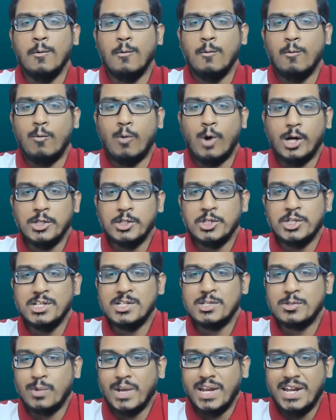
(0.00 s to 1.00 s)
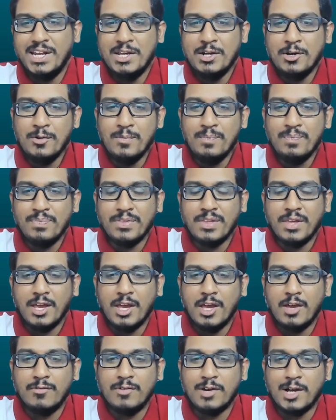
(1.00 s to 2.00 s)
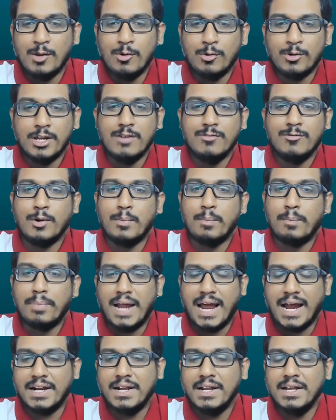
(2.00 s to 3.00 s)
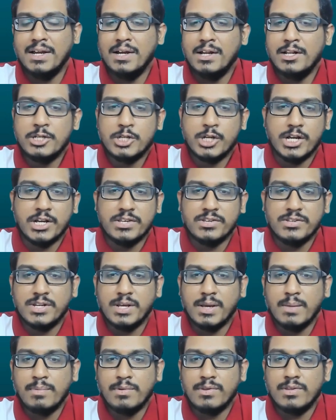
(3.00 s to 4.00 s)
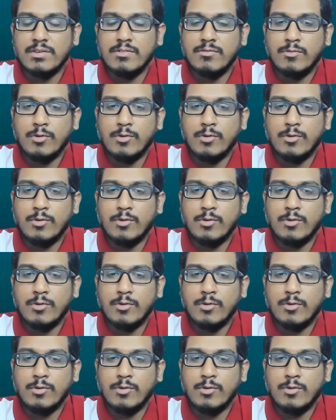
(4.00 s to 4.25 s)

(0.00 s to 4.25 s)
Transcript: Watch this video if you're looking for practical chess tips